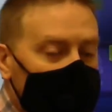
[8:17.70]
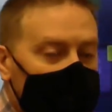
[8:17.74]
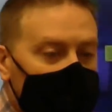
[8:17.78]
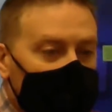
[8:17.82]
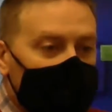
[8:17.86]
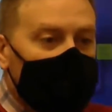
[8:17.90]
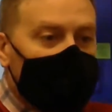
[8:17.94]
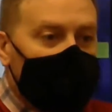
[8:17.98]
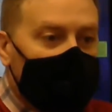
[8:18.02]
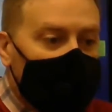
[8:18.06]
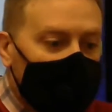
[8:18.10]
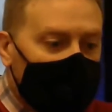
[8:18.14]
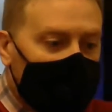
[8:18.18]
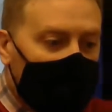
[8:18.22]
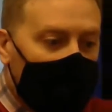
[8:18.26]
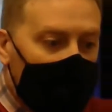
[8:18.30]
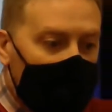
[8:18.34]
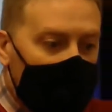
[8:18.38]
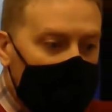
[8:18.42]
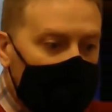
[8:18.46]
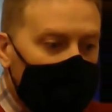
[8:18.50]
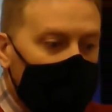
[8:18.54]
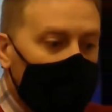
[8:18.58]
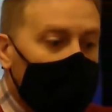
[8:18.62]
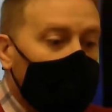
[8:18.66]
to do
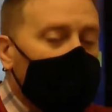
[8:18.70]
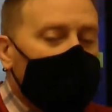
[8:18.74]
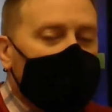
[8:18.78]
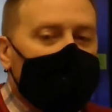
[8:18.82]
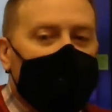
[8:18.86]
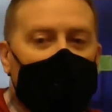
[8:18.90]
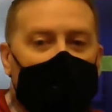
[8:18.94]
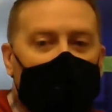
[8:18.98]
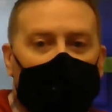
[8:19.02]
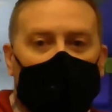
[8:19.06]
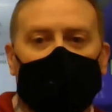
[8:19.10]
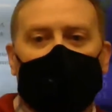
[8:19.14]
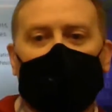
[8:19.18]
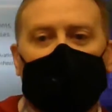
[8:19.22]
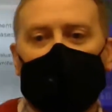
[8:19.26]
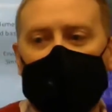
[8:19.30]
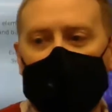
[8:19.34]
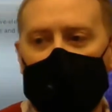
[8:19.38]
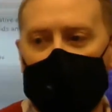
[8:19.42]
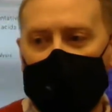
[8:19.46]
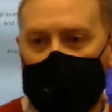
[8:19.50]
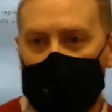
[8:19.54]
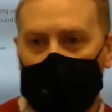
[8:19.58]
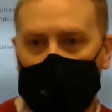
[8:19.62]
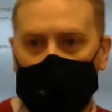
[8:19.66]
that without any
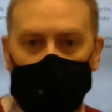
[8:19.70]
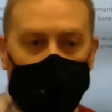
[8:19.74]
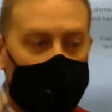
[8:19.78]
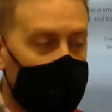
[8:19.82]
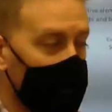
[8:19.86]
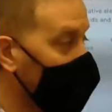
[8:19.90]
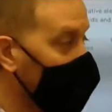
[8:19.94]
help,